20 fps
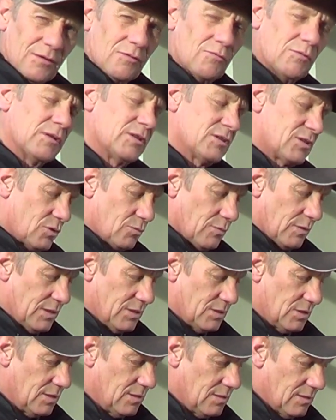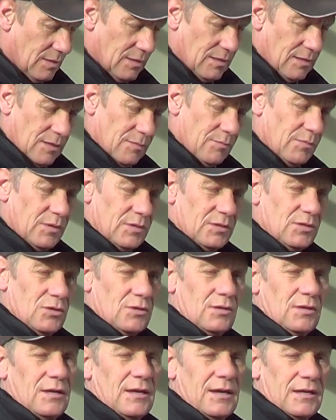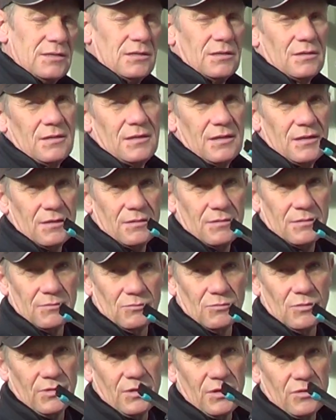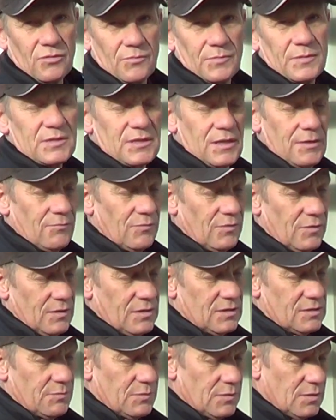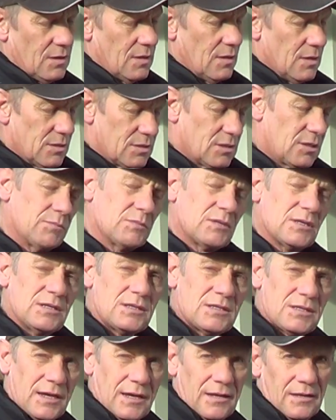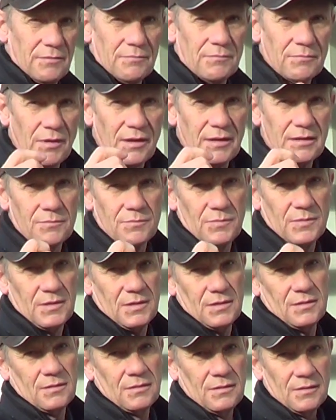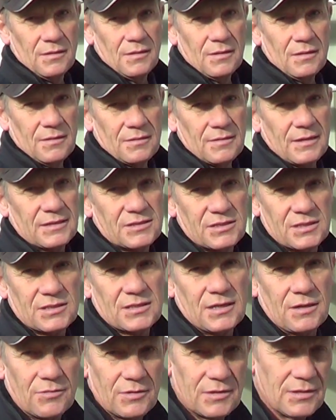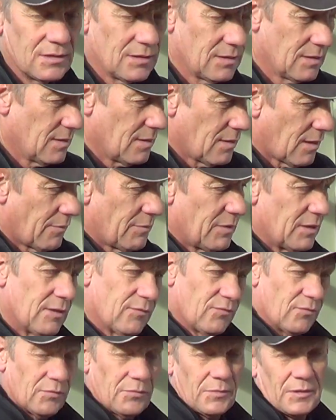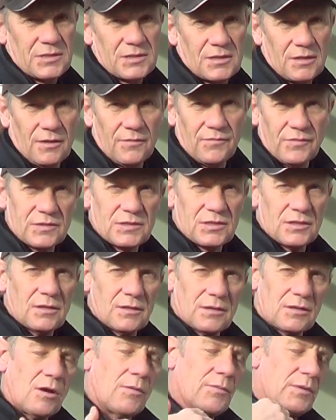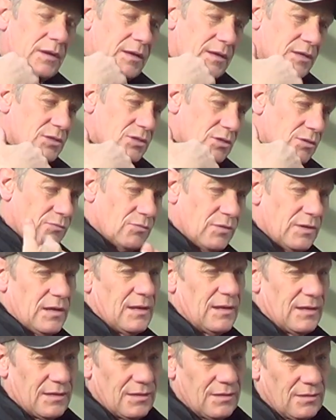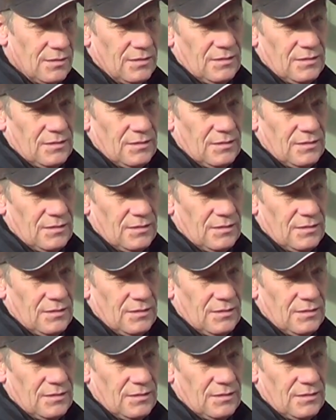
with a squeegee, but you can get to near 100% with this, but some detailing might be necessary. I mean, even with myself, it's a combination really